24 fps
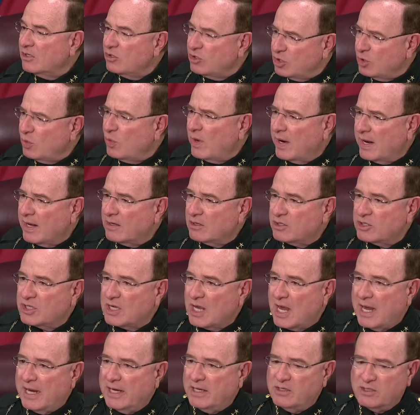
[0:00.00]
She went
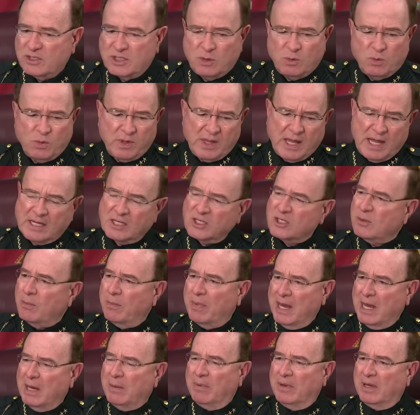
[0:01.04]
outside and said, Well, that's a
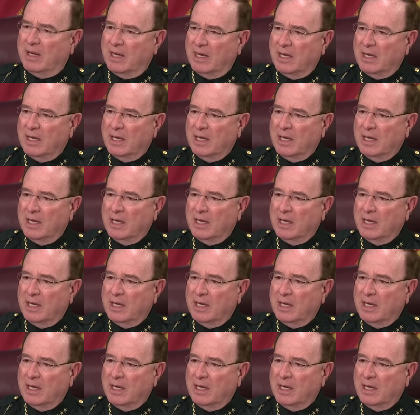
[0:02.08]
baby.